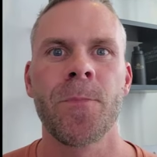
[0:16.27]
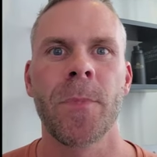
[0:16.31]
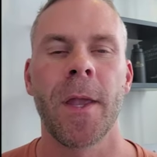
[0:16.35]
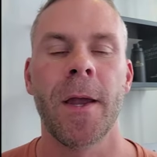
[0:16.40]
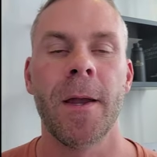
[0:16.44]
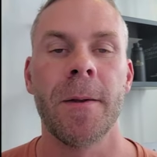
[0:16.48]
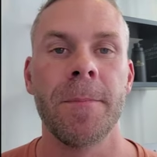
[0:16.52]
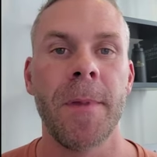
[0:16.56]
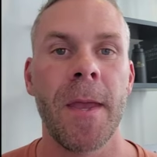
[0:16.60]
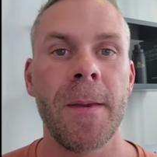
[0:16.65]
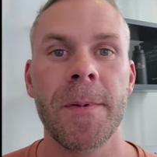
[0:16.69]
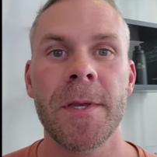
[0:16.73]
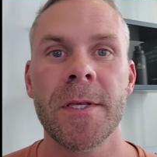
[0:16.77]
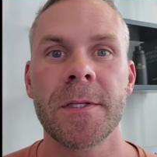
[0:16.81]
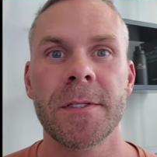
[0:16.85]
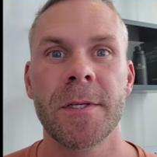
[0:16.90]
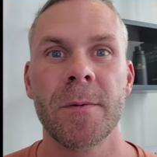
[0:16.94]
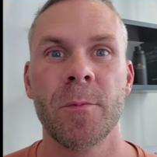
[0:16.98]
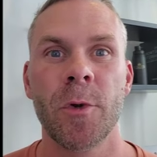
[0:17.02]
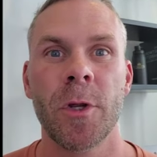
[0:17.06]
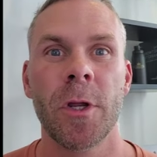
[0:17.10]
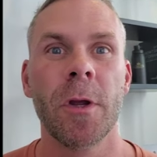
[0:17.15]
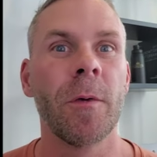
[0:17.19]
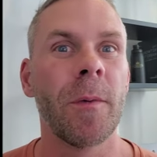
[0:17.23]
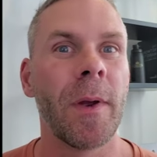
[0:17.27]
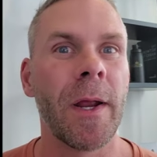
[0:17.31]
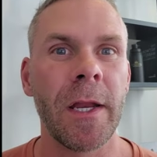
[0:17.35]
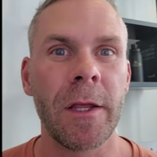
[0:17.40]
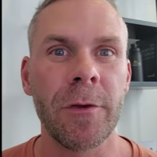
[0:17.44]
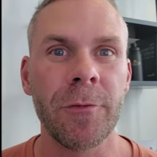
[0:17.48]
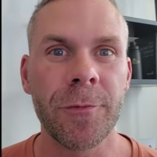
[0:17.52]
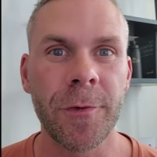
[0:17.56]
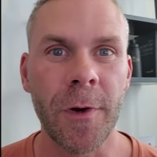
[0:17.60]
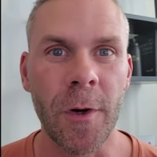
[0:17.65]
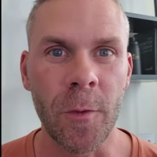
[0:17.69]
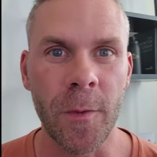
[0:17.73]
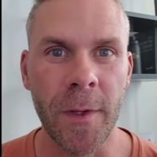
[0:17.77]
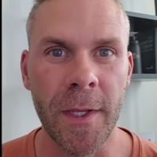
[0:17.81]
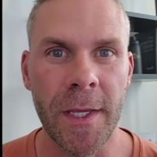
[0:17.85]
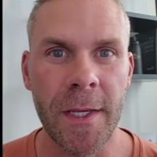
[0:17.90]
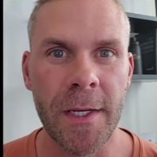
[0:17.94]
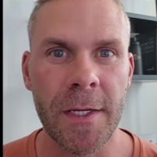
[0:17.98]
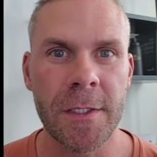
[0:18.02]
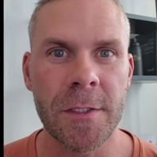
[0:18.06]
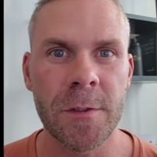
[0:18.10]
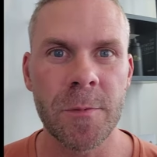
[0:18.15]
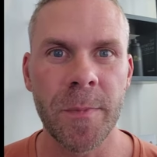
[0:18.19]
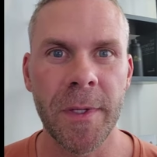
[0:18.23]
Uh, maybe it's somewhere you're already
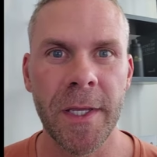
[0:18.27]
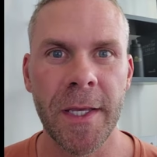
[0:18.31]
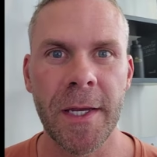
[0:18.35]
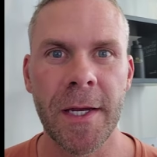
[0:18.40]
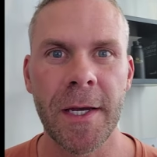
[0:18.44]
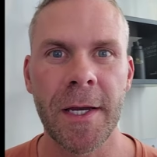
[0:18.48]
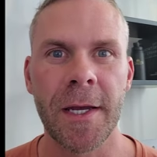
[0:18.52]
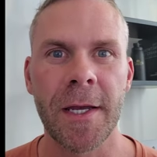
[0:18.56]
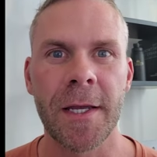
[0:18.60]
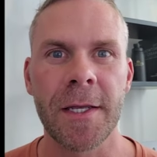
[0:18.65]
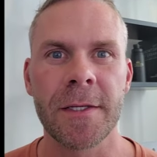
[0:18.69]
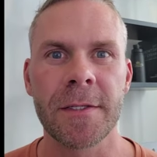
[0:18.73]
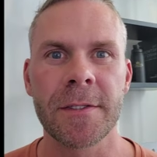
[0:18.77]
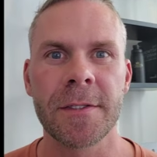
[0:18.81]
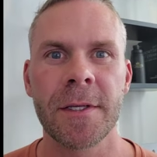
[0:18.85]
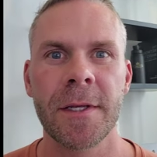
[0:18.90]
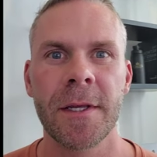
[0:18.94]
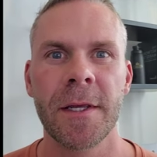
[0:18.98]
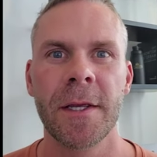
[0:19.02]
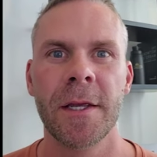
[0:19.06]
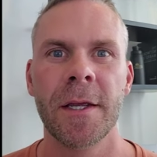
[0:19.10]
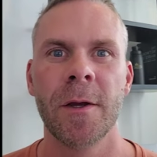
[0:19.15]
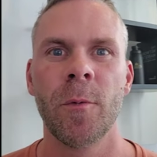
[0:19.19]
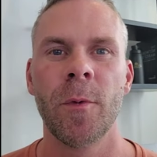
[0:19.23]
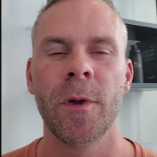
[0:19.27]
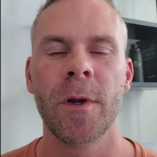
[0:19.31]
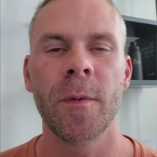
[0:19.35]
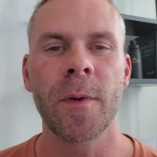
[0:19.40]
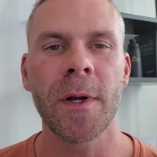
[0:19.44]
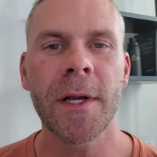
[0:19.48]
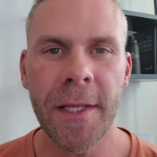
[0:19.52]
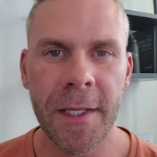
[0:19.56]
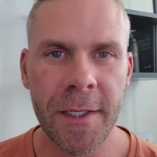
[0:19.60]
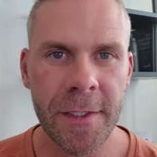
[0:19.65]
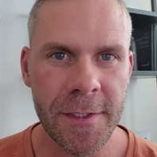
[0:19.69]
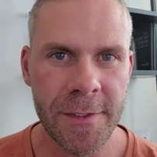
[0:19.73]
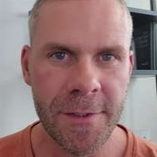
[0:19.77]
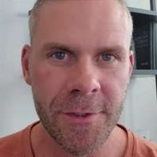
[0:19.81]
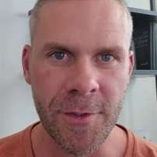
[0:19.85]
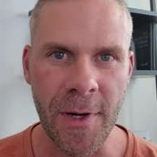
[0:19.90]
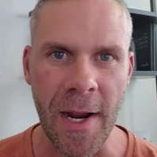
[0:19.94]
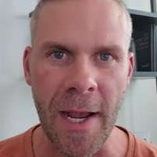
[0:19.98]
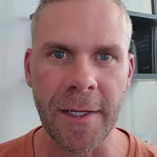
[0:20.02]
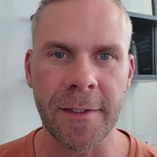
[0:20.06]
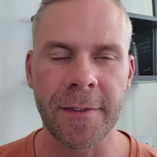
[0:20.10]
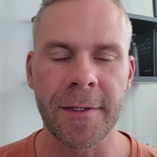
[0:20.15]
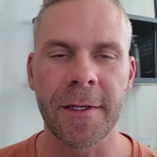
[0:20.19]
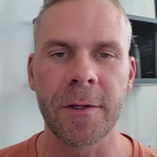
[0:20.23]
focused, because we don't want to get
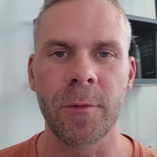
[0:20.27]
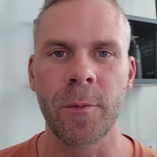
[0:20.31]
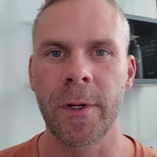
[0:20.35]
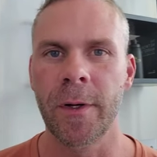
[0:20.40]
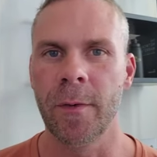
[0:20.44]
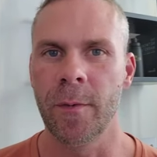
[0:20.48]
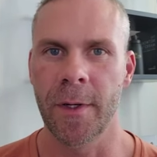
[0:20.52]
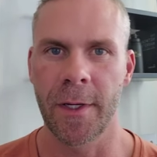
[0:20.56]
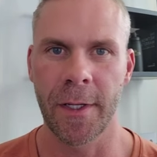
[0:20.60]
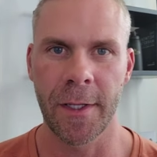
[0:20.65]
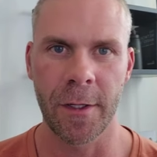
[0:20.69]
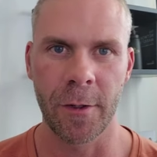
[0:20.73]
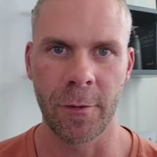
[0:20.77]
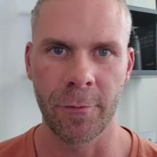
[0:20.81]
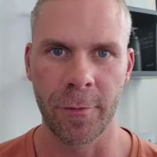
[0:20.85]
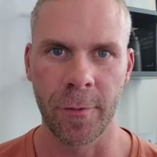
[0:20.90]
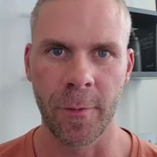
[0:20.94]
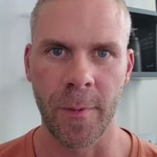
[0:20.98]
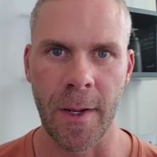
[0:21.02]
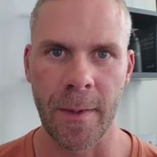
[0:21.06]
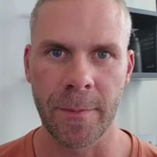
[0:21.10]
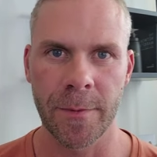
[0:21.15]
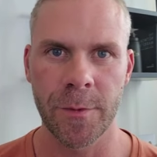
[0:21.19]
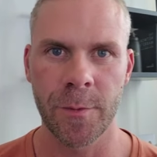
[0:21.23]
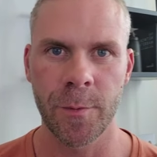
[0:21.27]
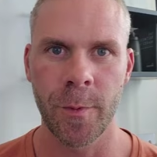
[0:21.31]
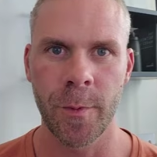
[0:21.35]
distracted. We don't want to get overwhelmed.